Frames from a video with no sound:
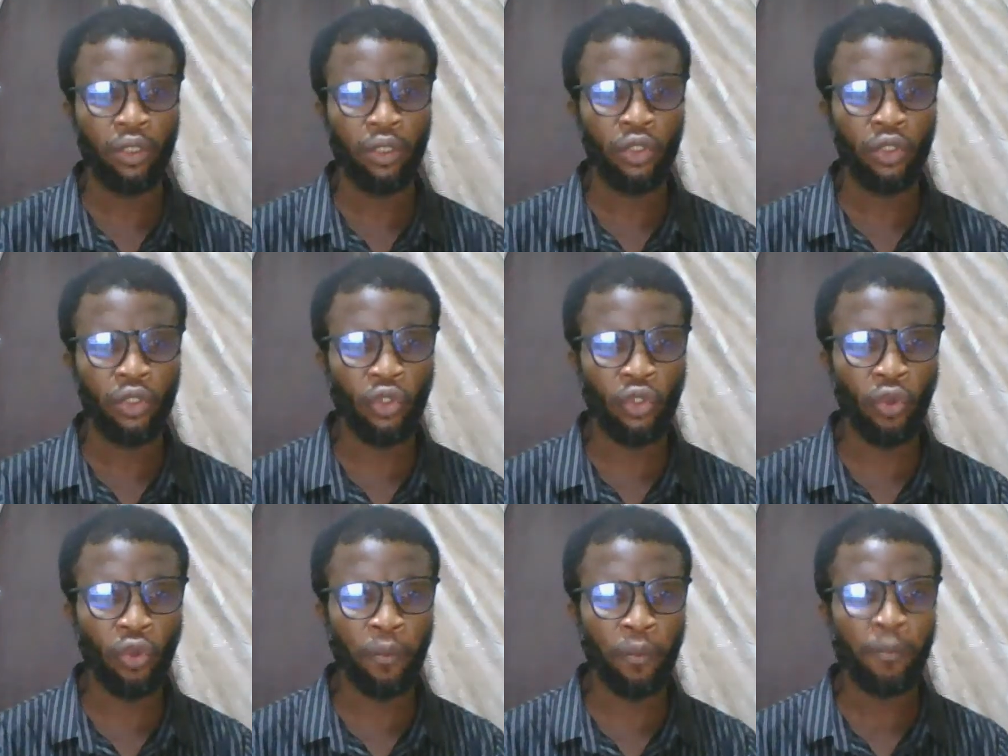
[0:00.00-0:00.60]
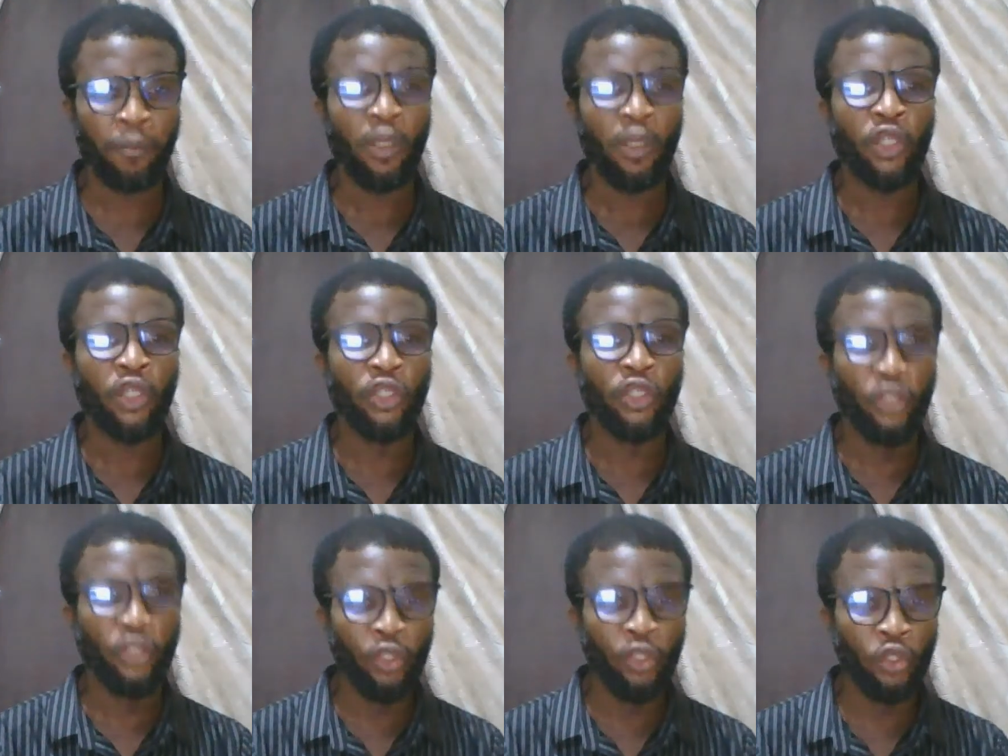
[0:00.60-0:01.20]
So
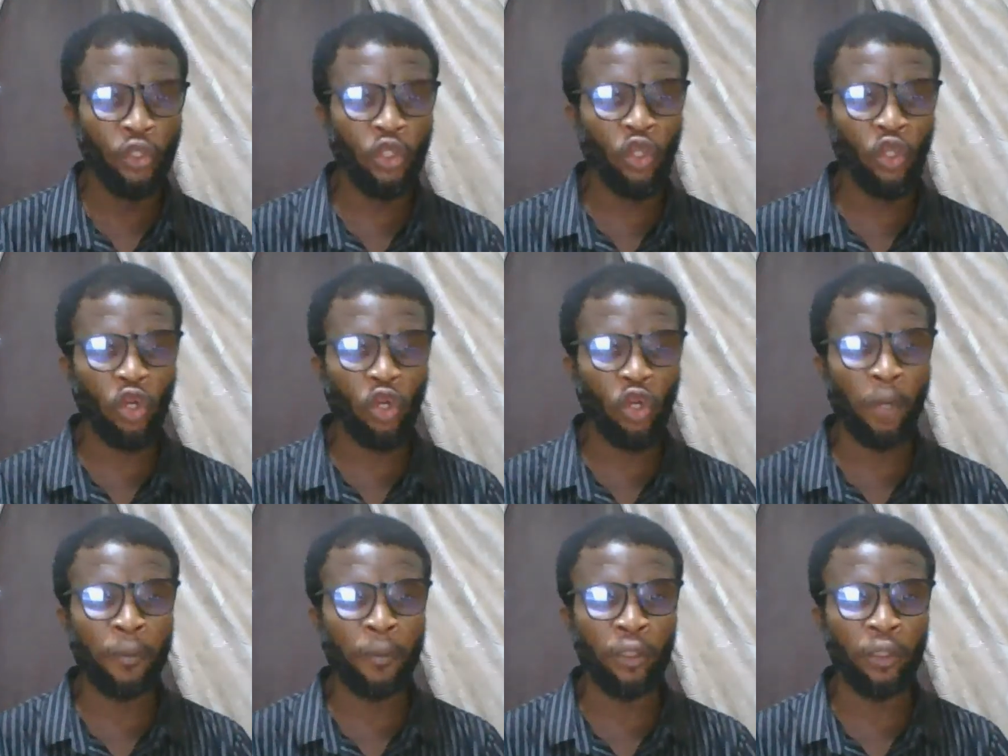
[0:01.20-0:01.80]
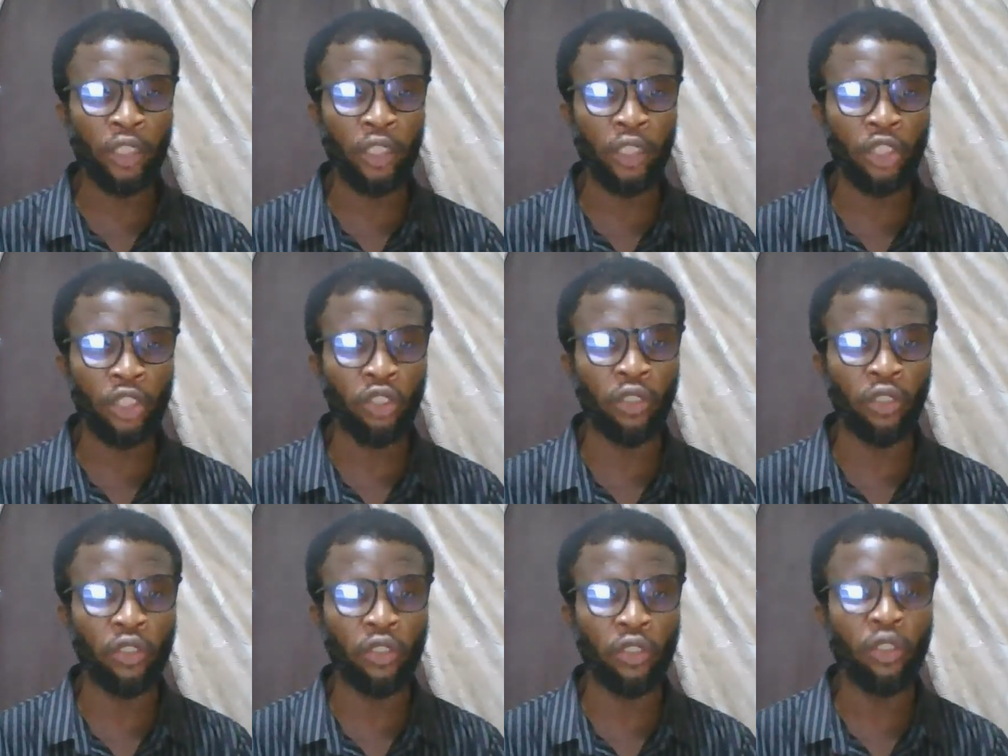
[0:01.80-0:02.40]
use crop
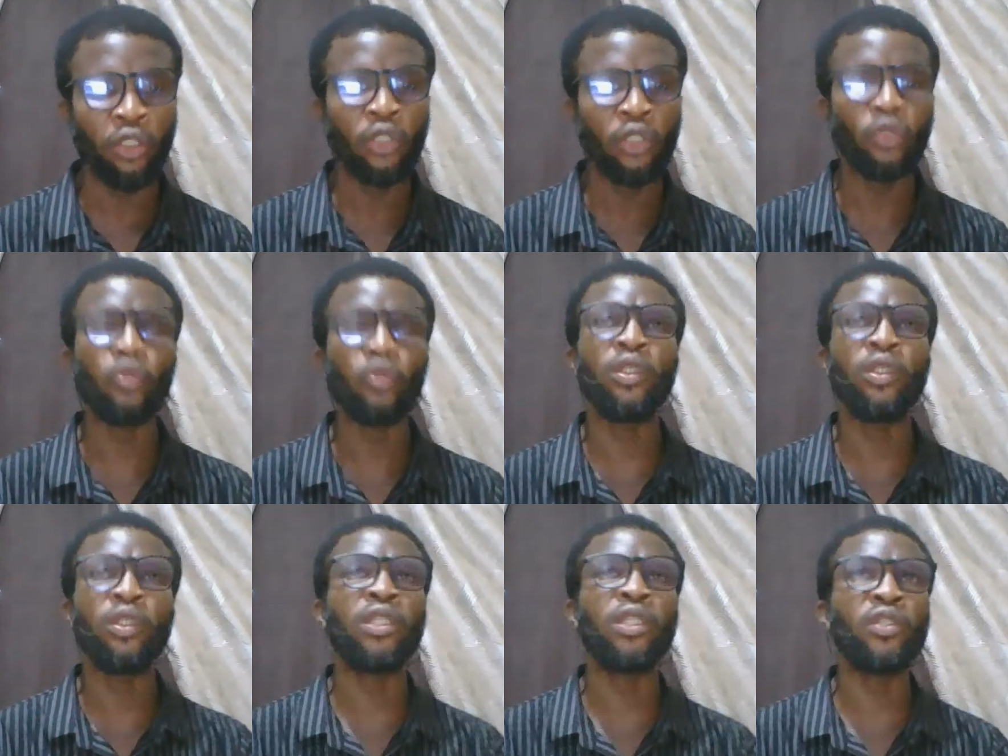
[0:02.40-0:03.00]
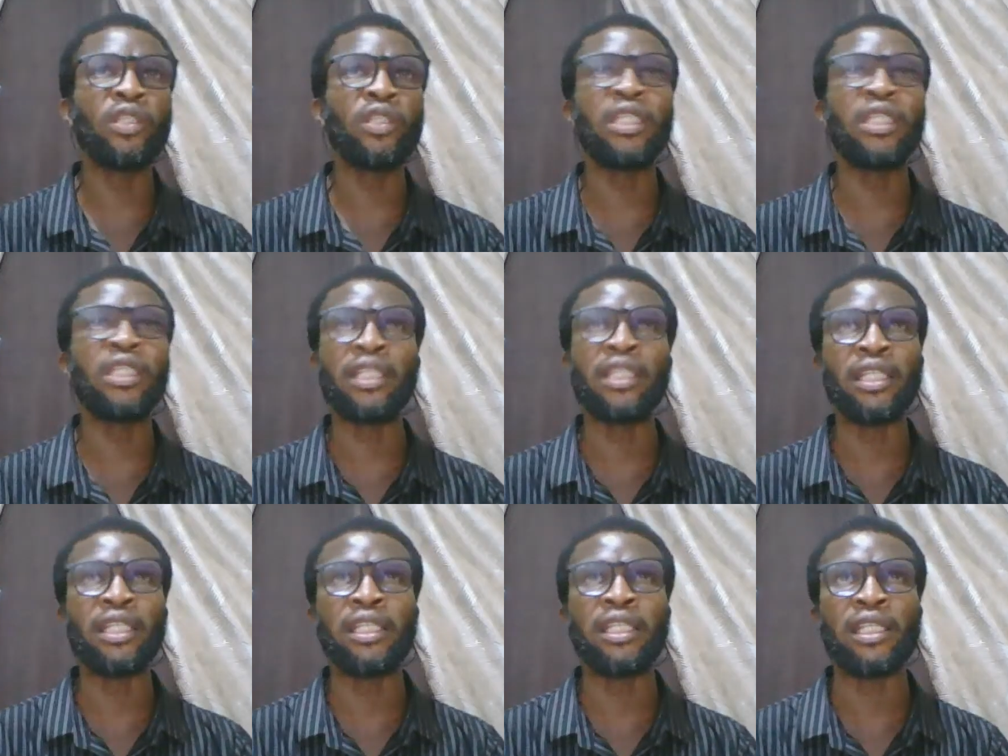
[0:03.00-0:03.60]
rotation to reduce
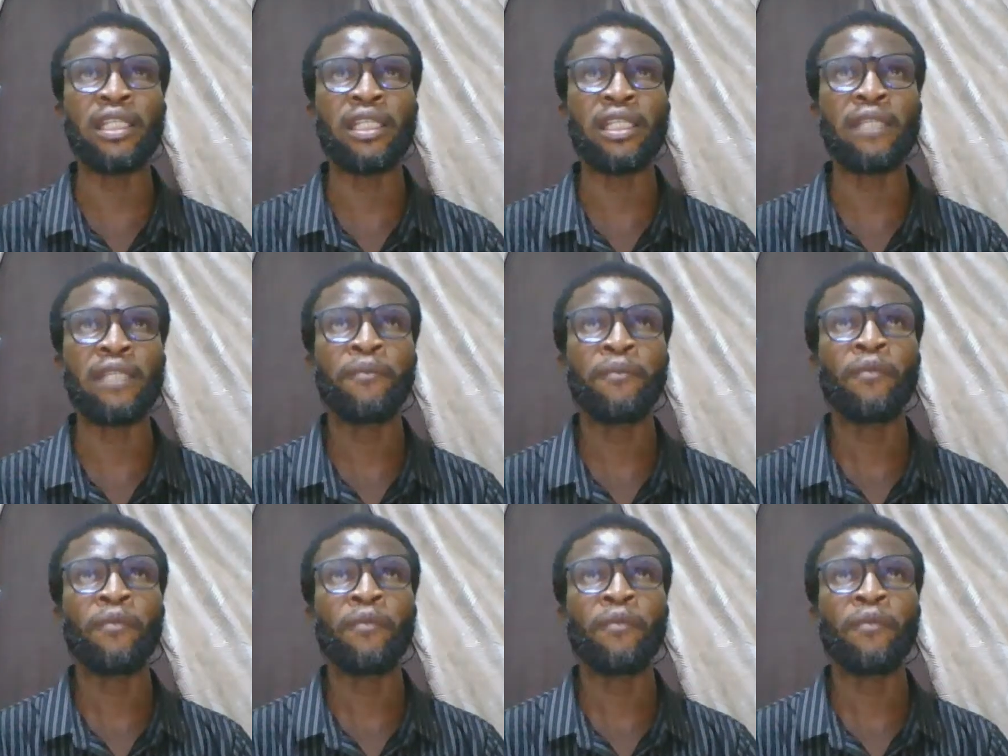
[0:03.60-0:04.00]
diseases.